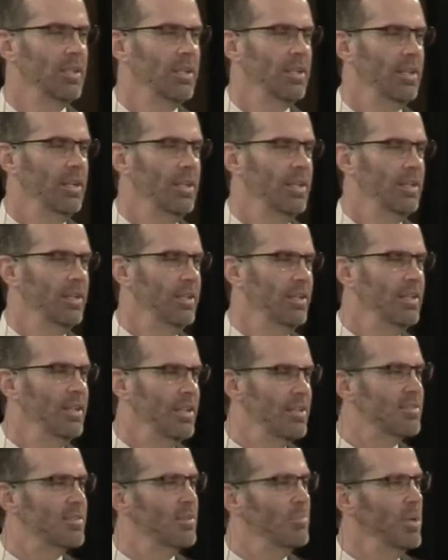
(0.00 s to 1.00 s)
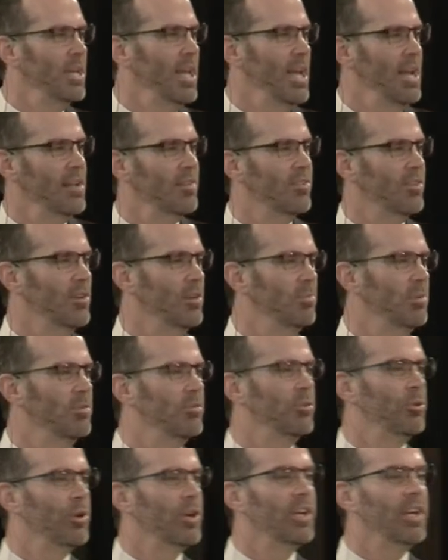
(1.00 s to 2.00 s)
It needs to be answered
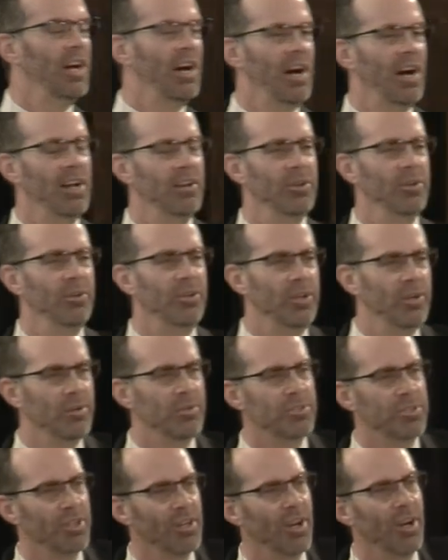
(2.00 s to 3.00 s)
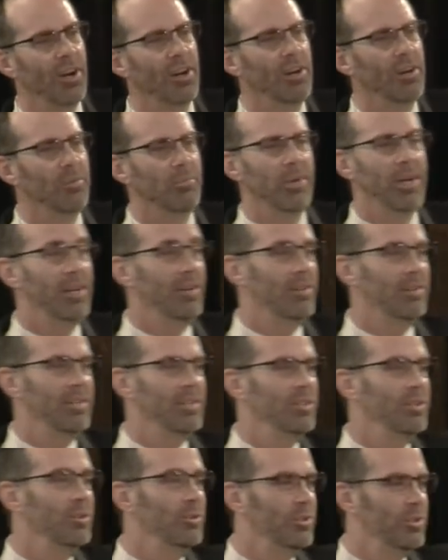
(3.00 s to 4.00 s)
before God, who knows your heart better
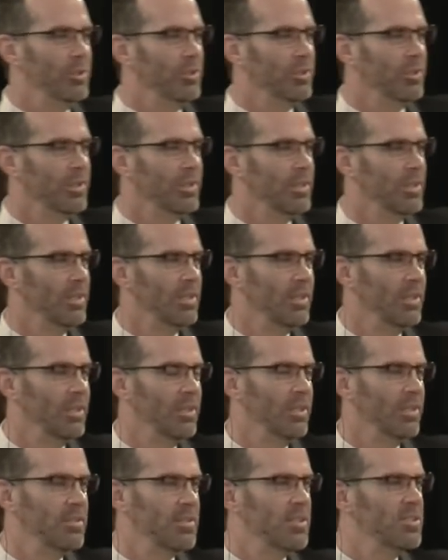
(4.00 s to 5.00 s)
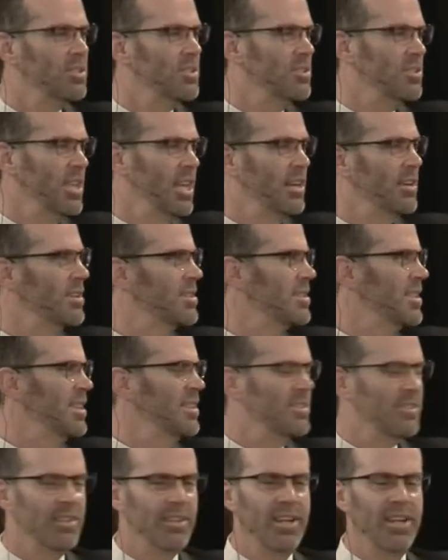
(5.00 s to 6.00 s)
than you do. It says your secret
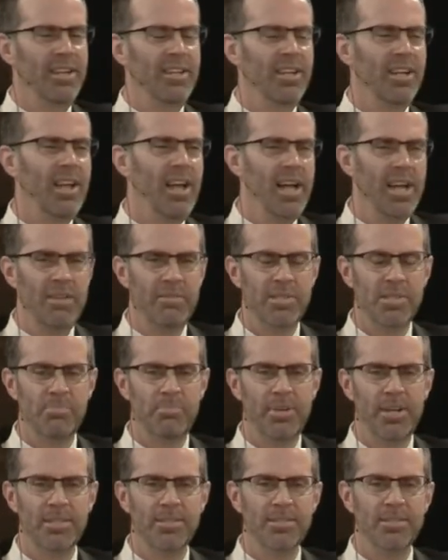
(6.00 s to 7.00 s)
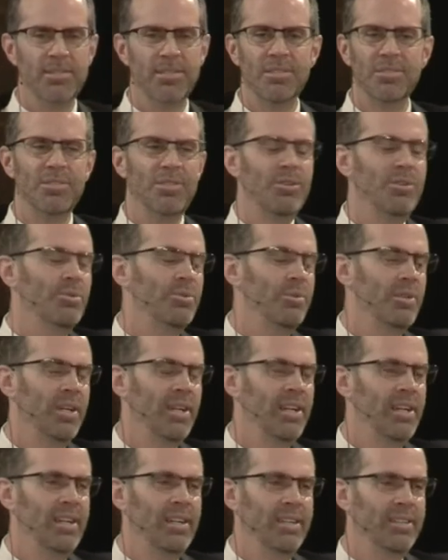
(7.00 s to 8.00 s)
sins are done in the light of his presence. There's no,
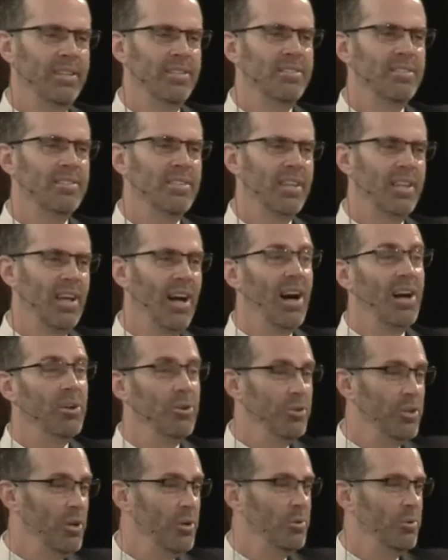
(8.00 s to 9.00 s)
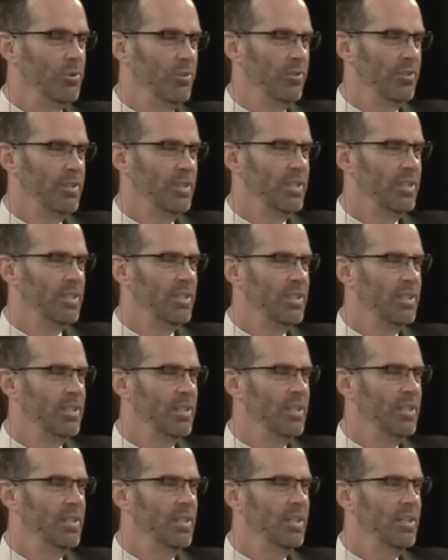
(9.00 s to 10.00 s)
this is the God who knows.
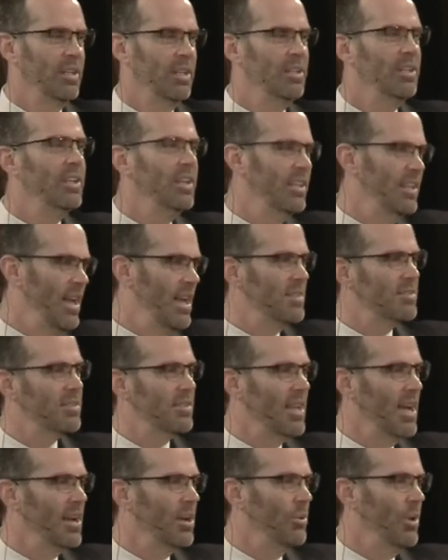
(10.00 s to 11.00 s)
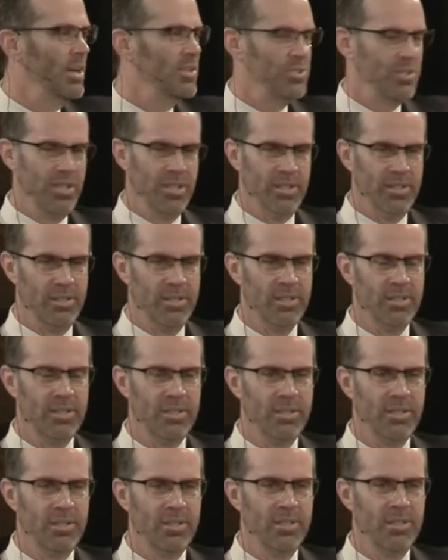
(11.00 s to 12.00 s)
And you need to answer that question
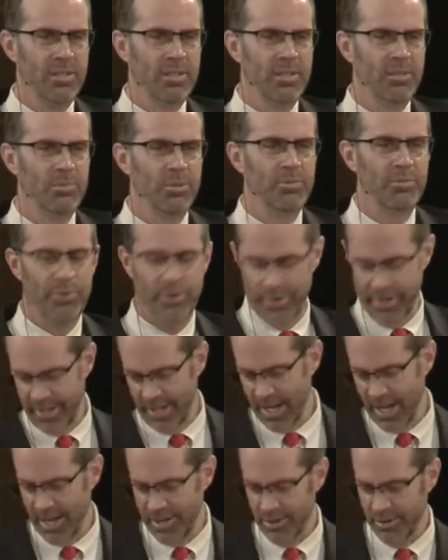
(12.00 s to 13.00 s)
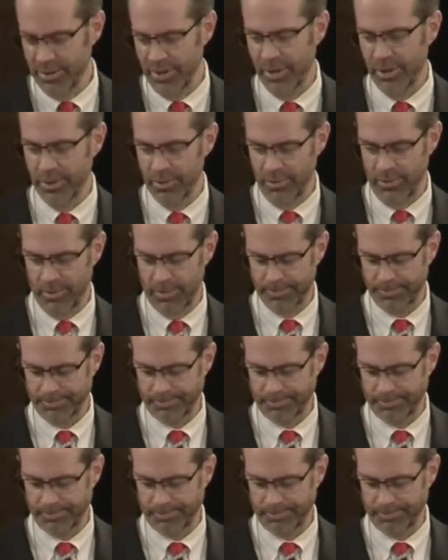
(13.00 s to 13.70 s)
before the God who knows.